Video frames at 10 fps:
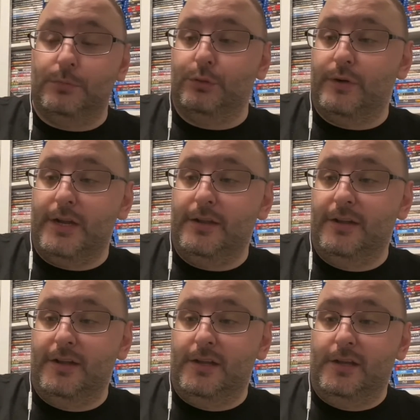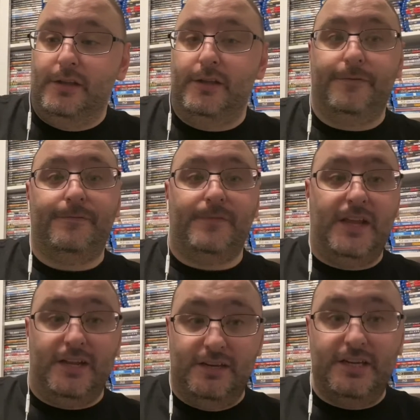Blu-ray, if they
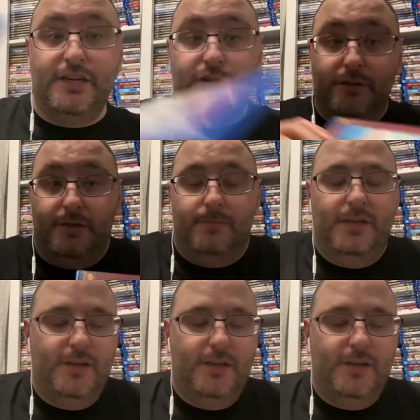continue them.